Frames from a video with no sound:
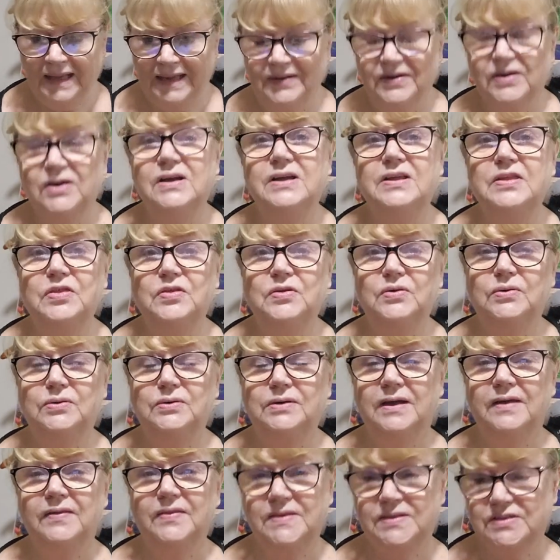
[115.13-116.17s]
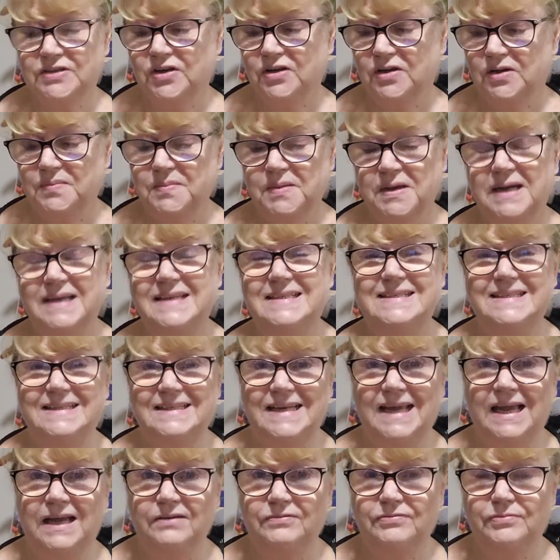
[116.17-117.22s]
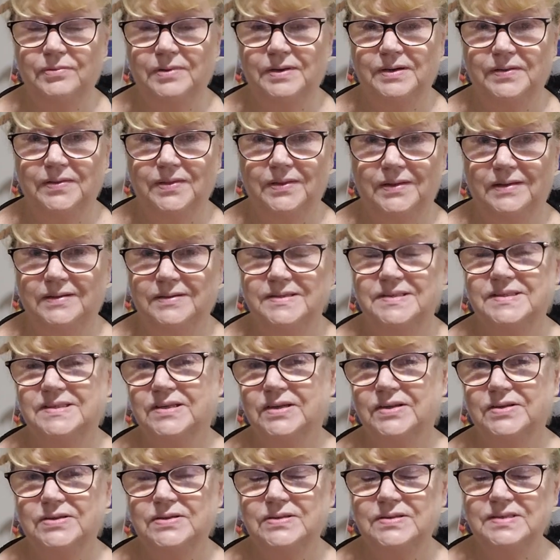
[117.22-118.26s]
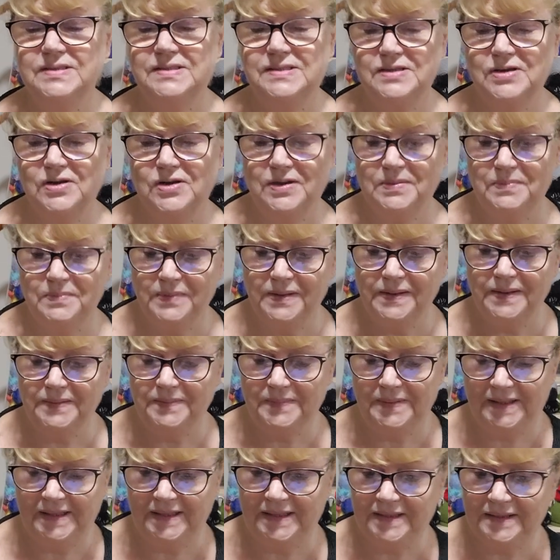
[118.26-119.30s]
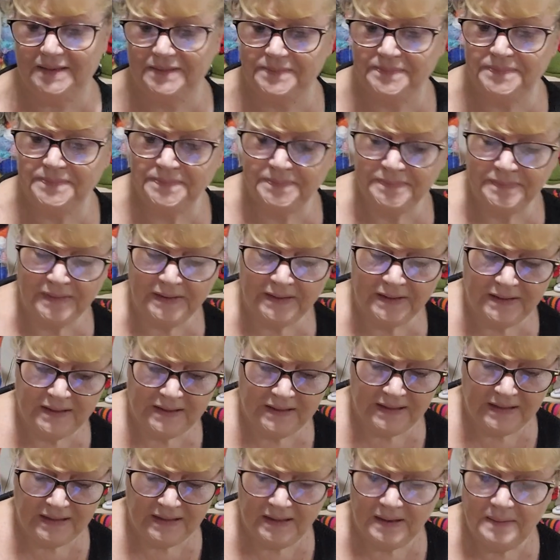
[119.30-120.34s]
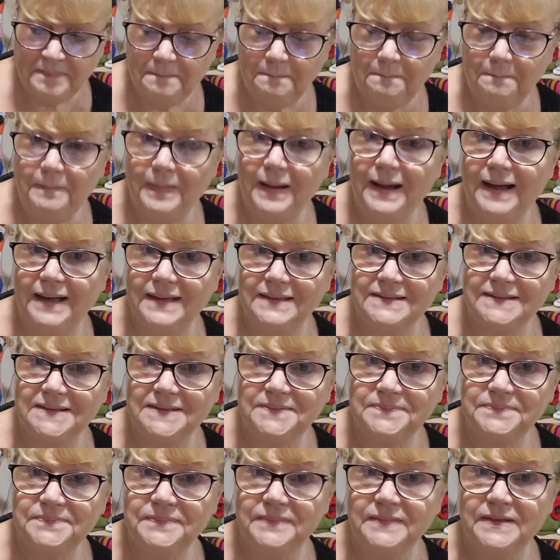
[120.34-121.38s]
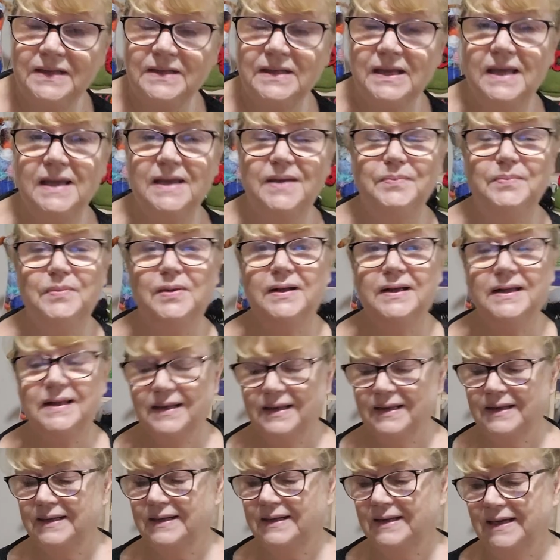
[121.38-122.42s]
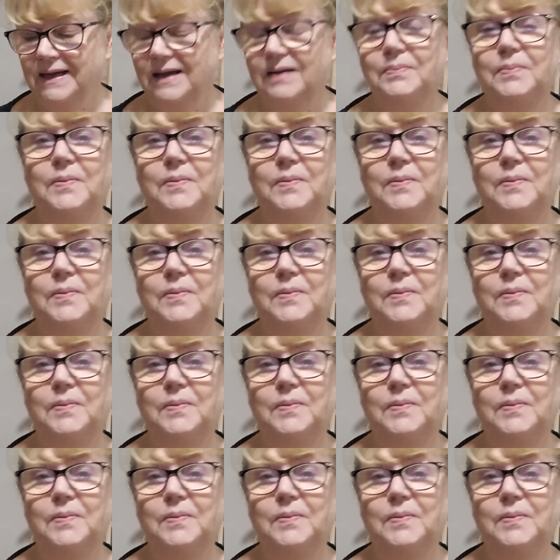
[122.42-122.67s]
And I thought at the time I didn't have one of those. So I used 9 millimeter. But in my cleaning